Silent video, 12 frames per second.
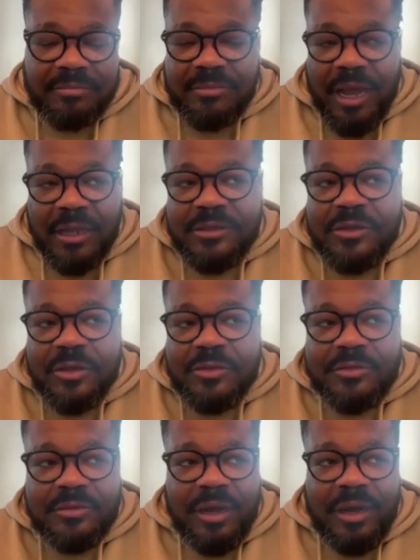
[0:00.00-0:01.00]
uh, I did
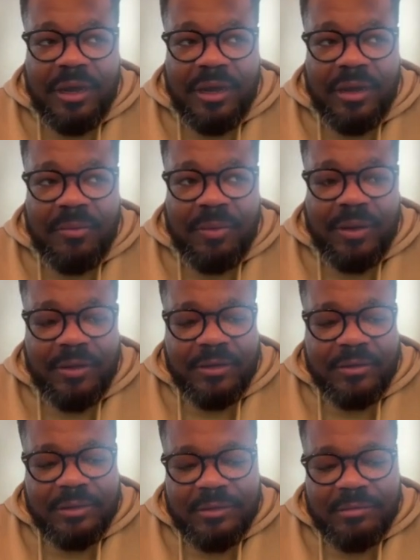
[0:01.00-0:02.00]
not. when
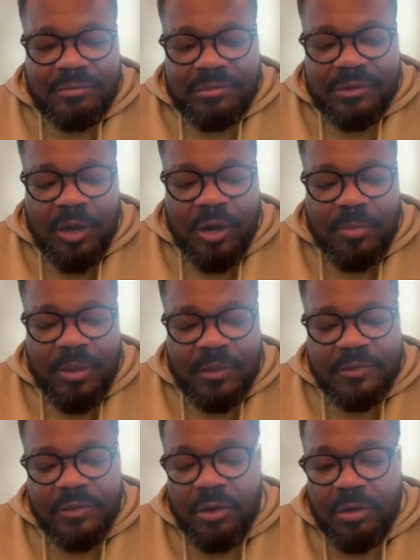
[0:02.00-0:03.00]
they, they called
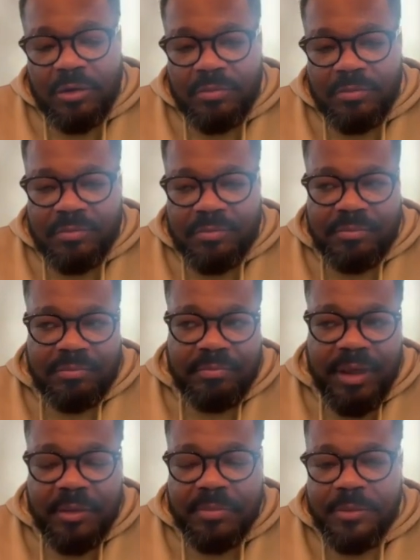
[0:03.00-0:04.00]
me, I said, "Oh,
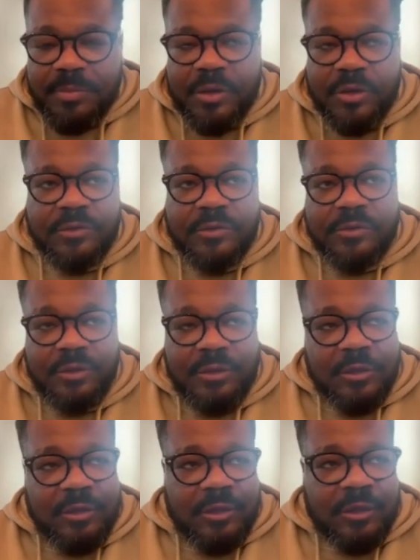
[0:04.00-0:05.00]
maybe because
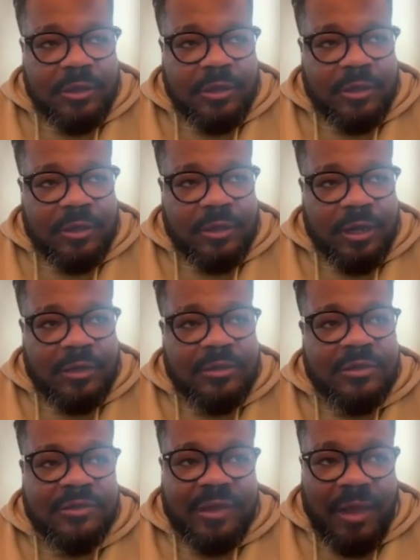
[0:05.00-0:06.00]

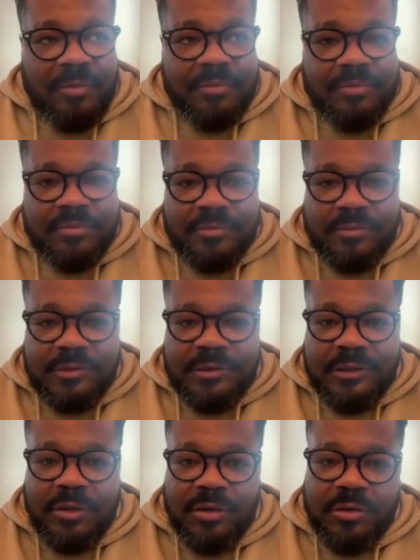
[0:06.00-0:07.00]
at this time
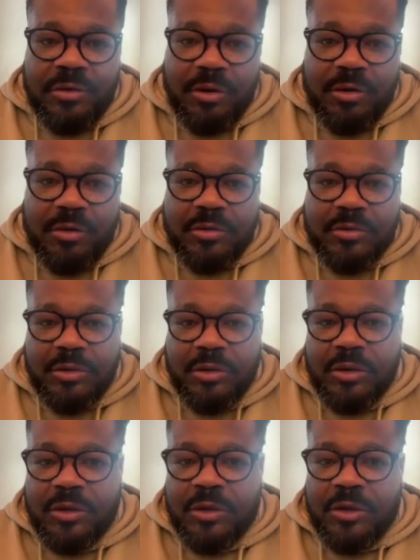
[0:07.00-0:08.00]
they don't
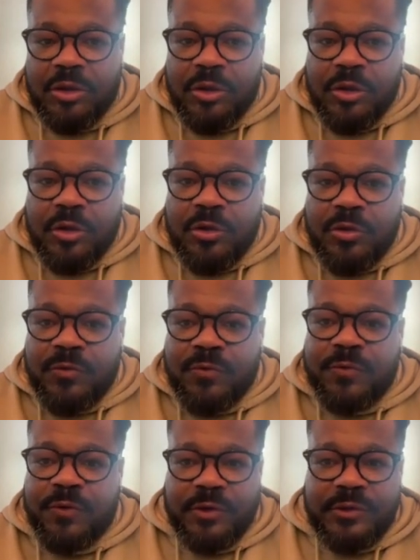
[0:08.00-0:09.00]
call." Euh,
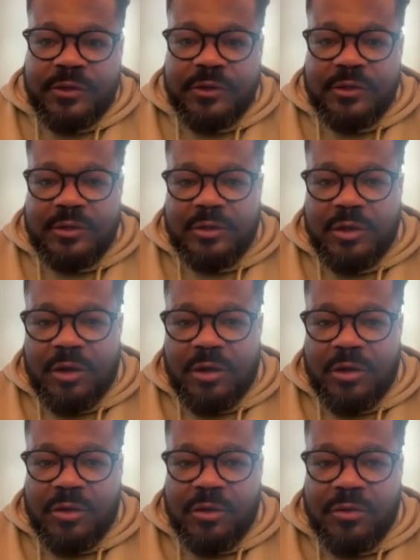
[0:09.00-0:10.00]
30
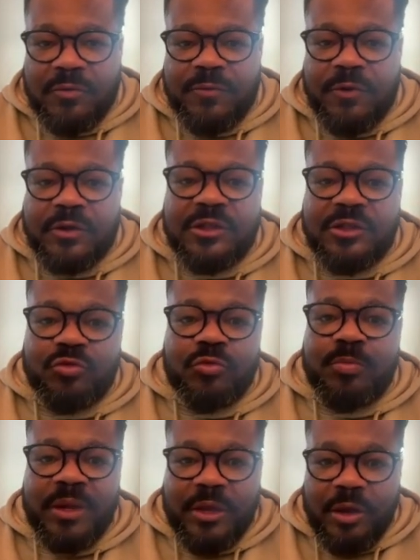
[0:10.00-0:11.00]
or euh,
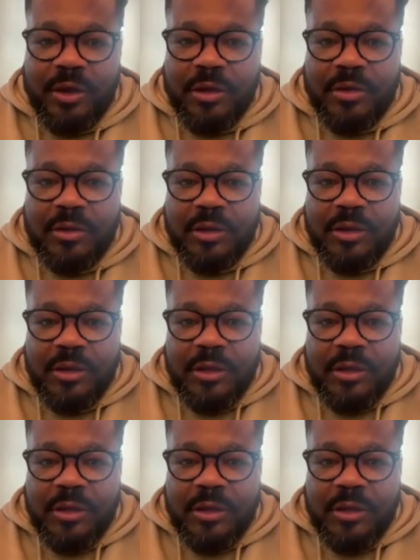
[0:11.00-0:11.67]
42 players.